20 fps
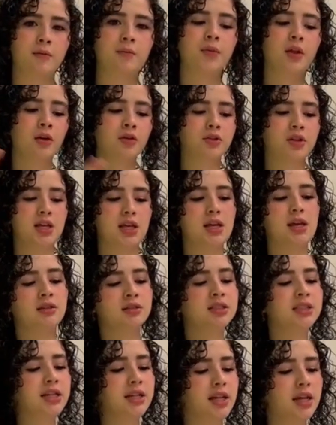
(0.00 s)
on the
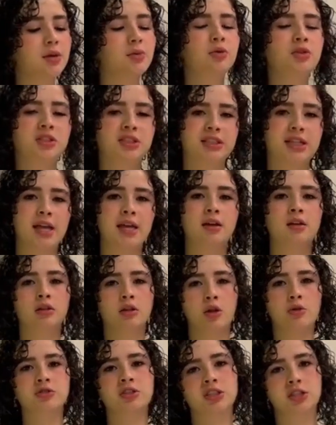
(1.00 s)
LCD will say
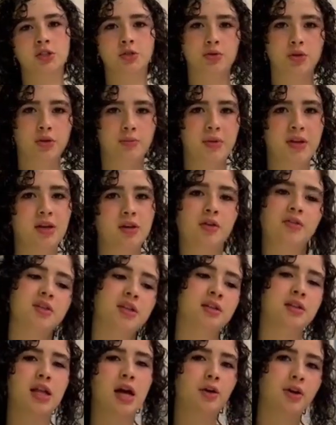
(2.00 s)
closed door, because
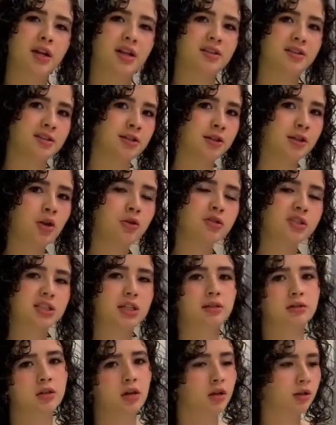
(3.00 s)
now it is closed and